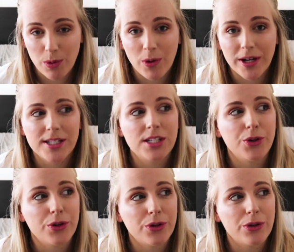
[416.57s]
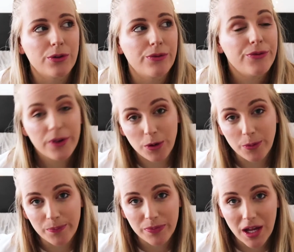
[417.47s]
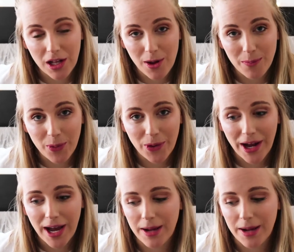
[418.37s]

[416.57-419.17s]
wanted to film a lot more.